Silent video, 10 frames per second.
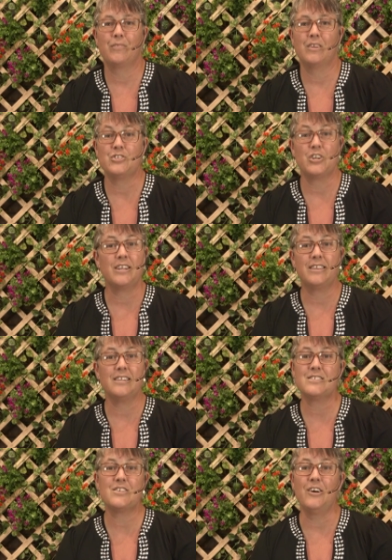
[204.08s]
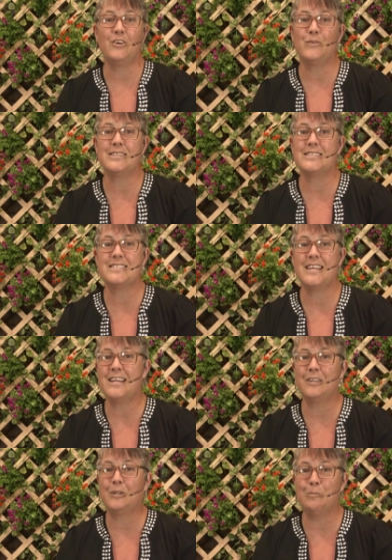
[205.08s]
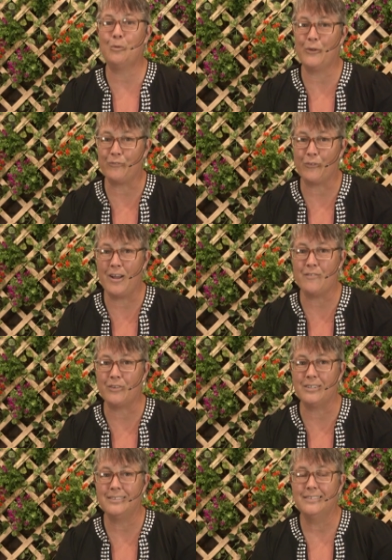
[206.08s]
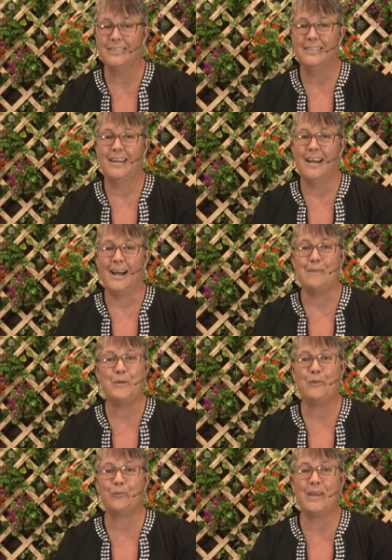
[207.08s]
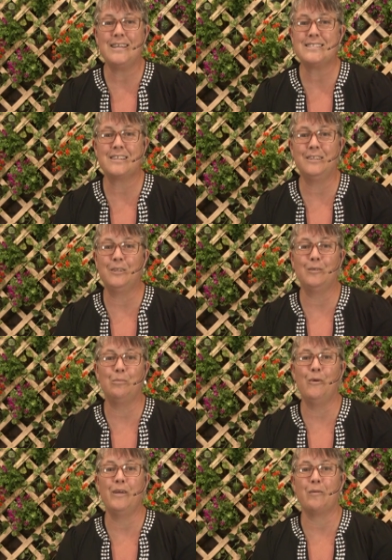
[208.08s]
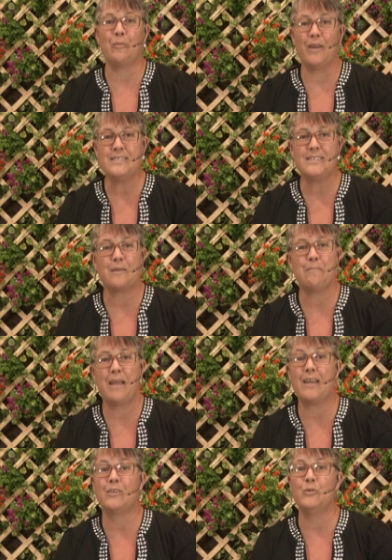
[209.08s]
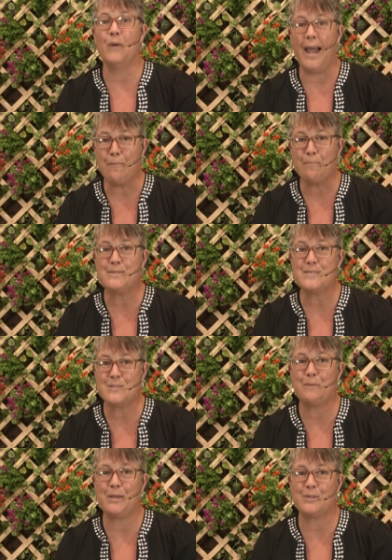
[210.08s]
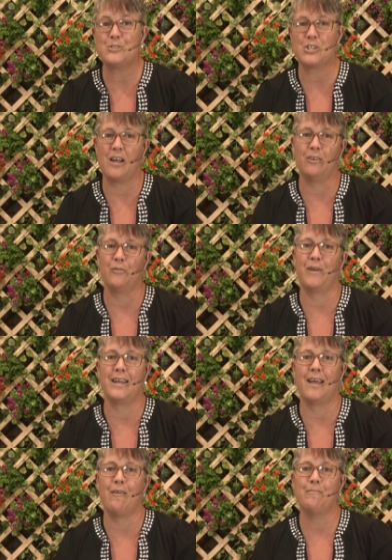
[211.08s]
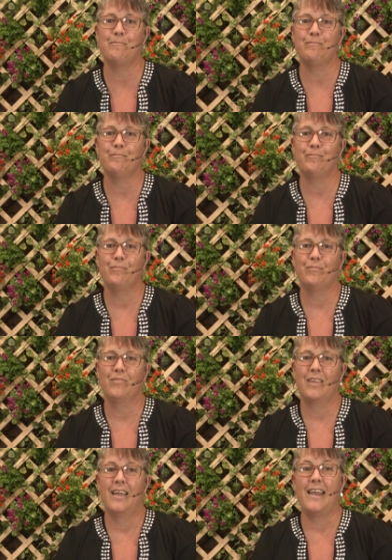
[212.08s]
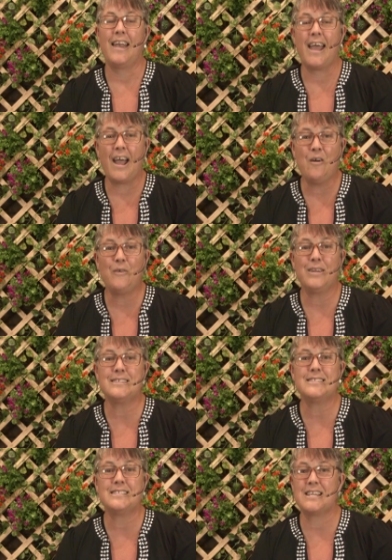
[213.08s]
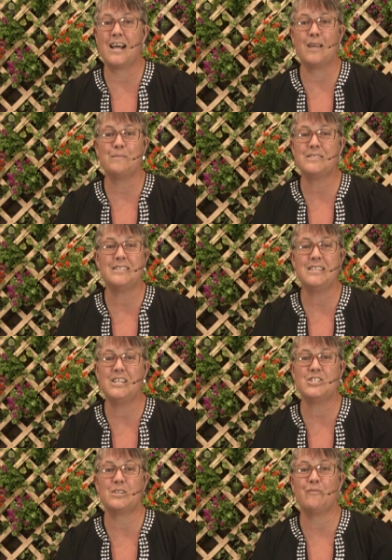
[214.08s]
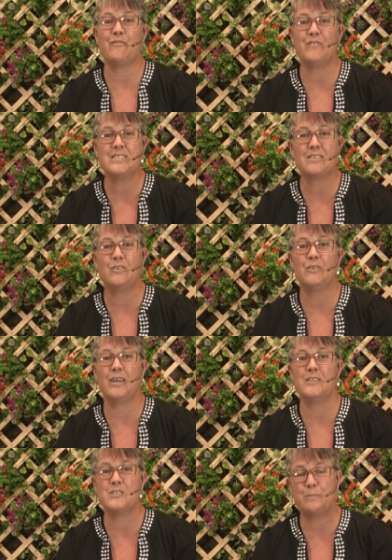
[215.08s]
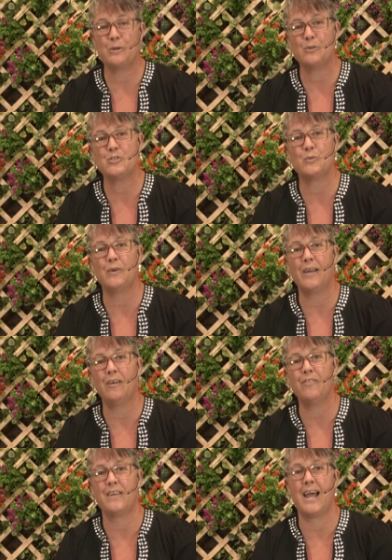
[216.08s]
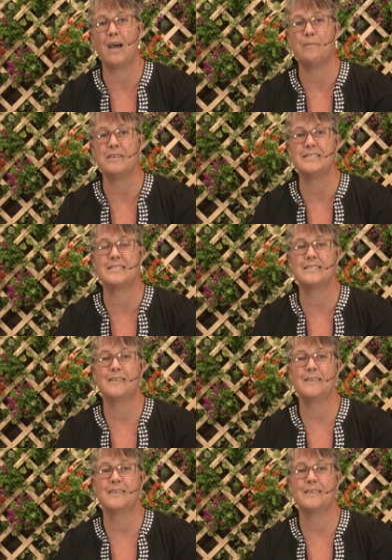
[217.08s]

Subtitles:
Jonathan is not going to stay a little boy forever. I'm not raising a little boy, I'm raising a man who happens to be a child right now. Now is the time to teach him physical and spiritual healthy habits.